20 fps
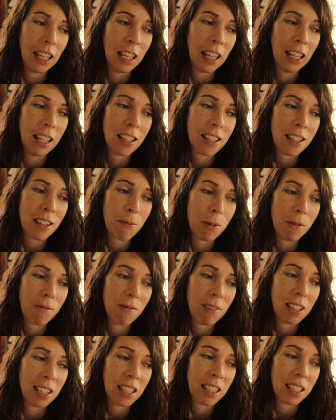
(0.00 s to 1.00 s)
And I would
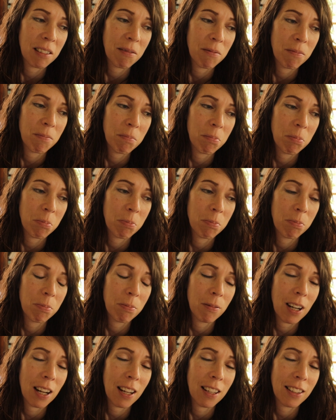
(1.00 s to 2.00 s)
really
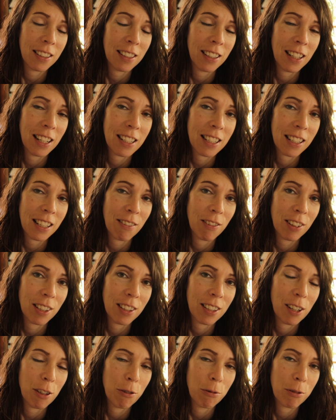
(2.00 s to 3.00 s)
rather like to get rid
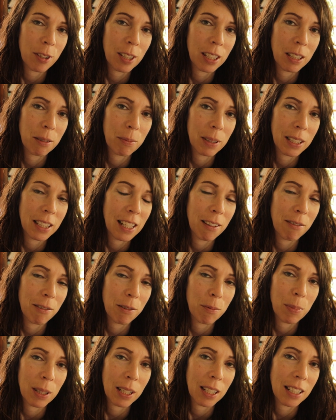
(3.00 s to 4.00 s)
of the whole thing, but that
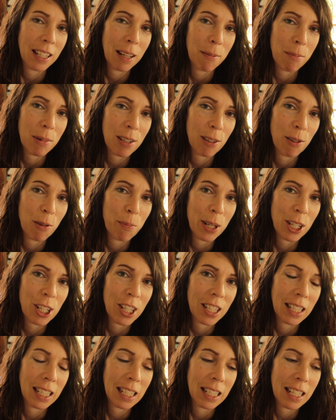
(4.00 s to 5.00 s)
would be an absolute
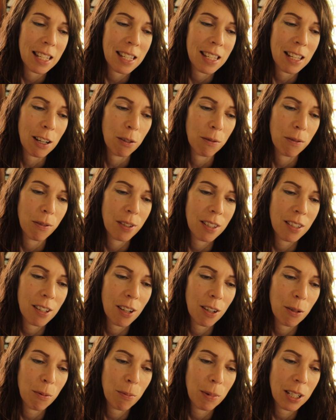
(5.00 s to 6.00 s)
mission in itself.
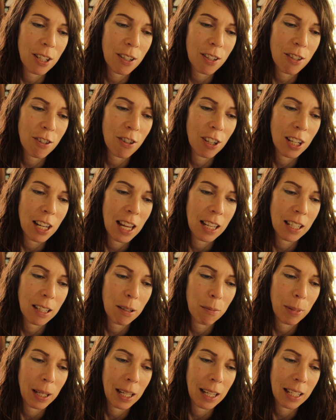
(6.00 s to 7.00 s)
So we're just trying to hack
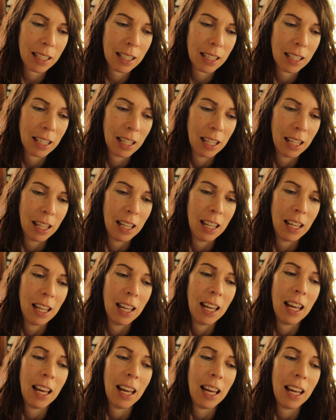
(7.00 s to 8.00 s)
it back.
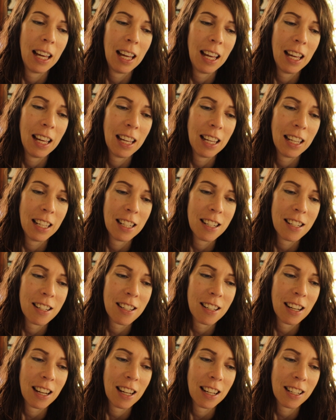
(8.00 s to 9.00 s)

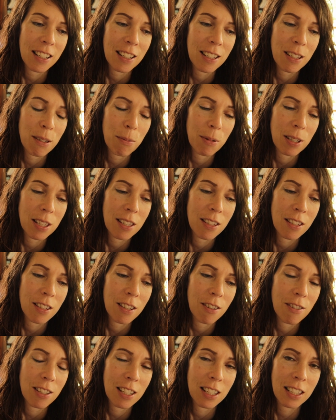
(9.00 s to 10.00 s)
And Angus
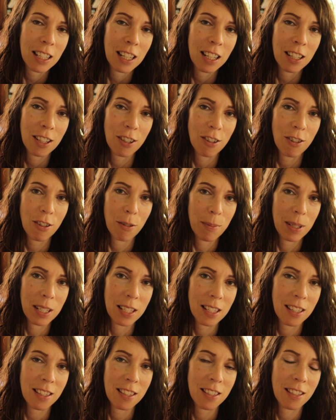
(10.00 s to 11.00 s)
was using the hedge
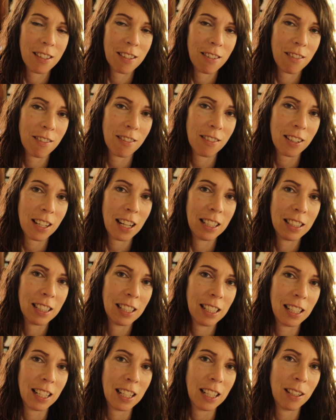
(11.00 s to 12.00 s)
trimmers to cut
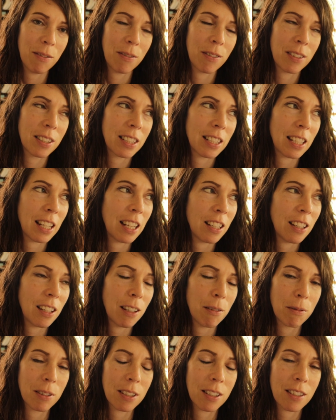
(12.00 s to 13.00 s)
the leaves, and
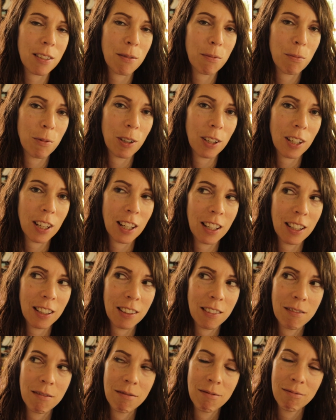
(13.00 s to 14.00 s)
I was working